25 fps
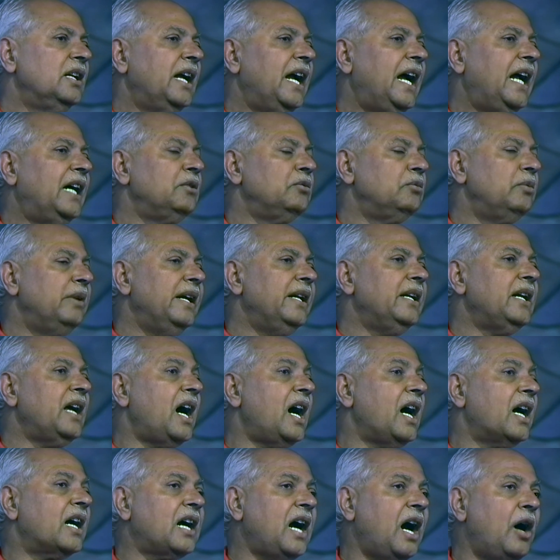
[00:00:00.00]
And when
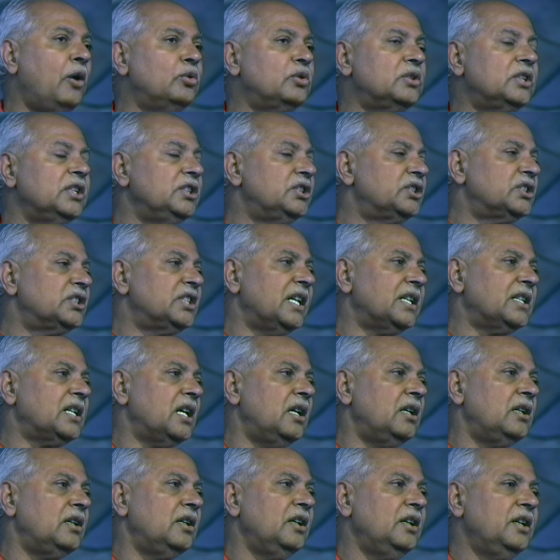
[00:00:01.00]
account is
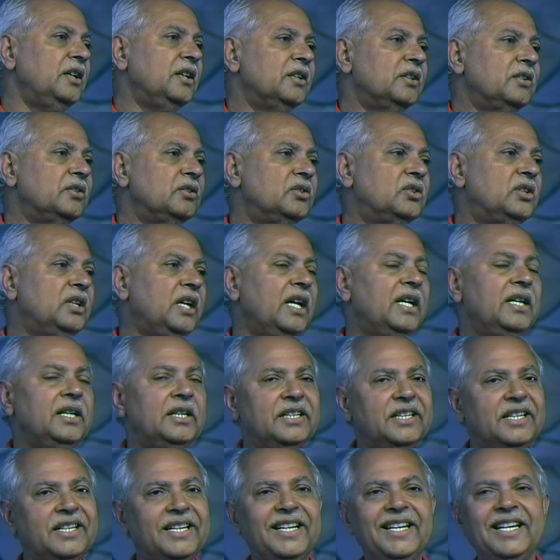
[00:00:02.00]
settled, then
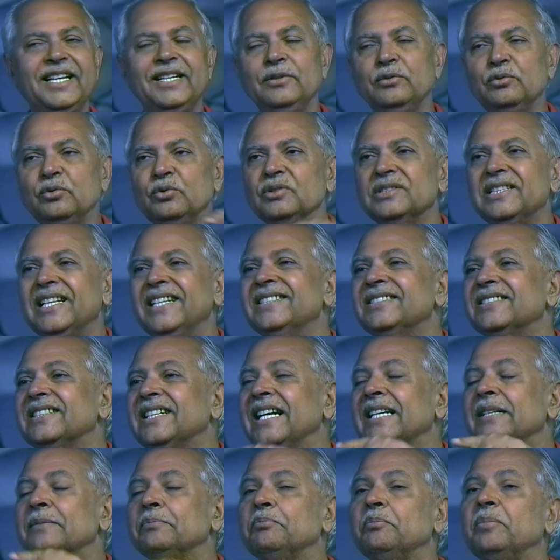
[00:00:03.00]
he uses
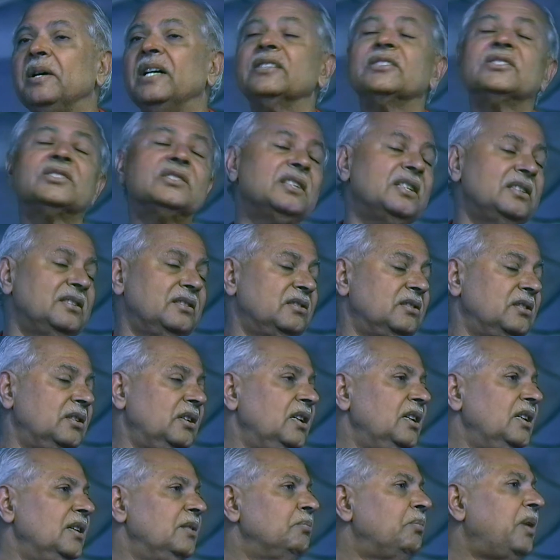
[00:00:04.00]
that person
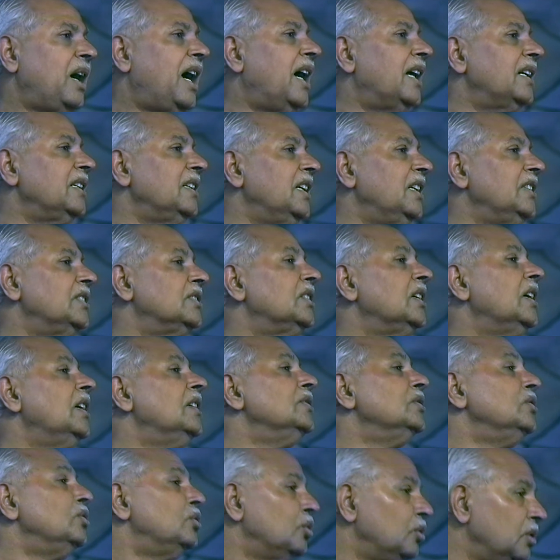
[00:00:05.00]
for his
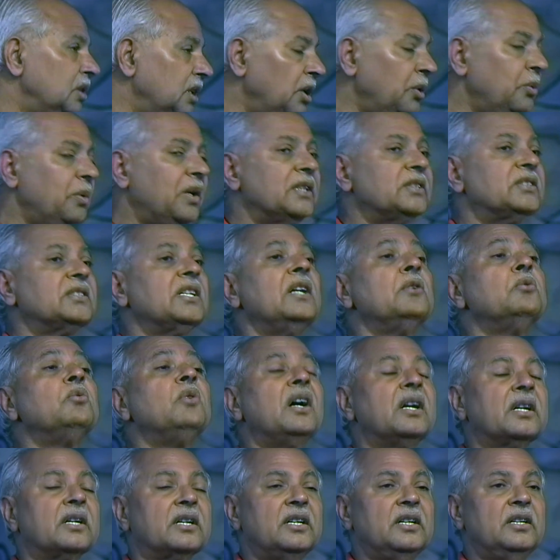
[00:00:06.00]
universal
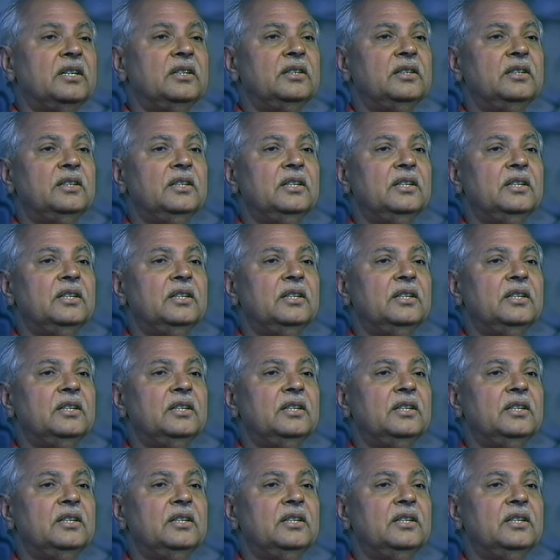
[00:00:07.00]
work.